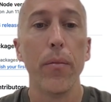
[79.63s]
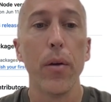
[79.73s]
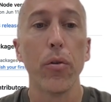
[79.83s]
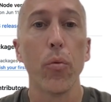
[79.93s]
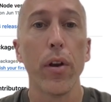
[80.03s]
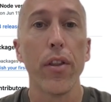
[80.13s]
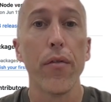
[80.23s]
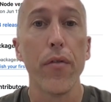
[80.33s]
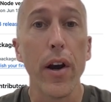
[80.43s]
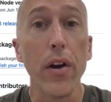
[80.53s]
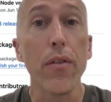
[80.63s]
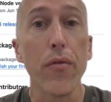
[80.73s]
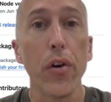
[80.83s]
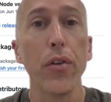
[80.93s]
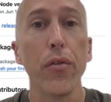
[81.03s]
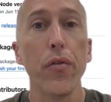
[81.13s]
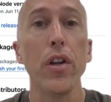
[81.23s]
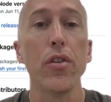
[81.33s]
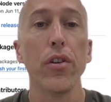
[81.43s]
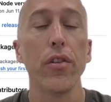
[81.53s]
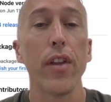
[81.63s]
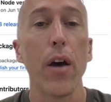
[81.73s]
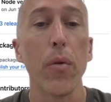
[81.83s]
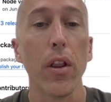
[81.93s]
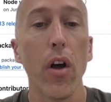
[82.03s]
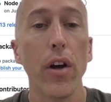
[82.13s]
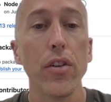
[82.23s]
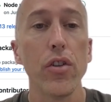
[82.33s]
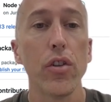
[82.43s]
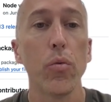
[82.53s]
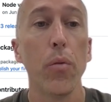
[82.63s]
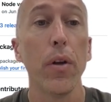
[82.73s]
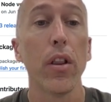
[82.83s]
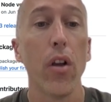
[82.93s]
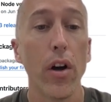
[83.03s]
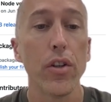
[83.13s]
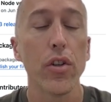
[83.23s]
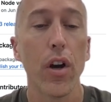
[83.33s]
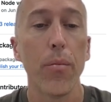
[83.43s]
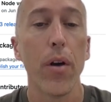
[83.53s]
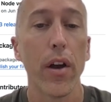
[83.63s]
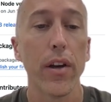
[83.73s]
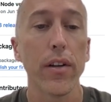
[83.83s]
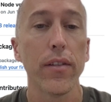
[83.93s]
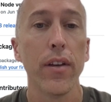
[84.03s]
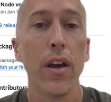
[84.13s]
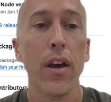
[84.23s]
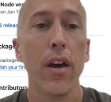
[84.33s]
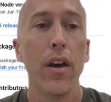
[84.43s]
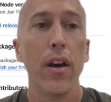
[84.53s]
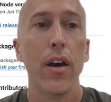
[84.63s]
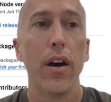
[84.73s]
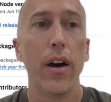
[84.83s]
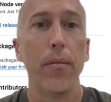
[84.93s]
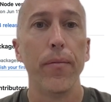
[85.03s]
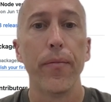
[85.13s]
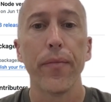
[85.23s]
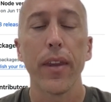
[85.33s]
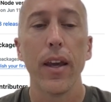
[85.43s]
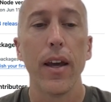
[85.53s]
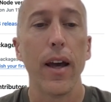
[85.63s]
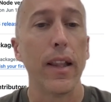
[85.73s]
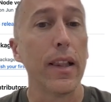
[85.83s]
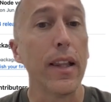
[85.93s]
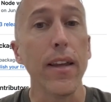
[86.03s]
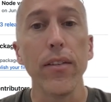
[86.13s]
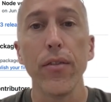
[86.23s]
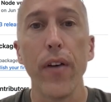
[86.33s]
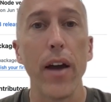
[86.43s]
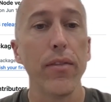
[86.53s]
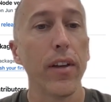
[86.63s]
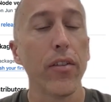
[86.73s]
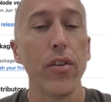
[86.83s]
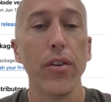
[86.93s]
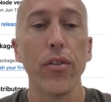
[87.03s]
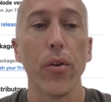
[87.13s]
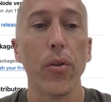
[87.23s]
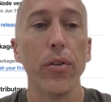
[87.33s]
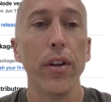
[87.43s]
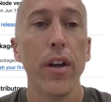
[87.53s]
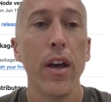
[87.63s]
It was one of the very first features that we launched when we launched our product, at least 5-6 years old.